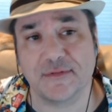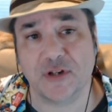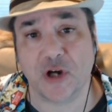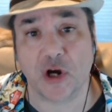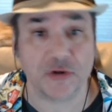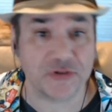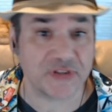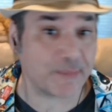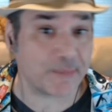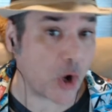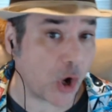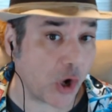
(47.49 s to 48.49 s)
Kir
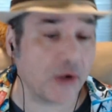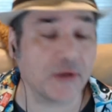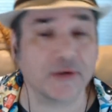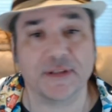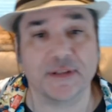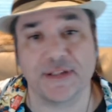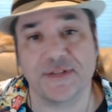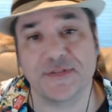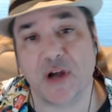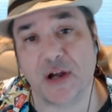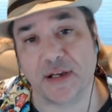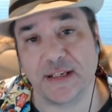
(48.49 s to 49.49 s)
Sabal, or at least
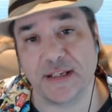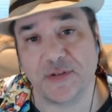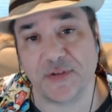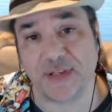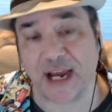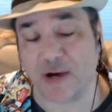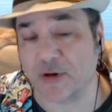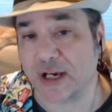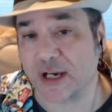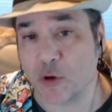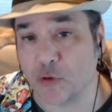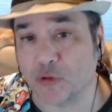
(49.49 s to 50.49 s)
talking to the
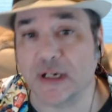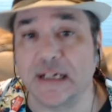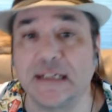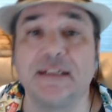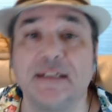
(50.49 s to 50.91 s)
Aarakocra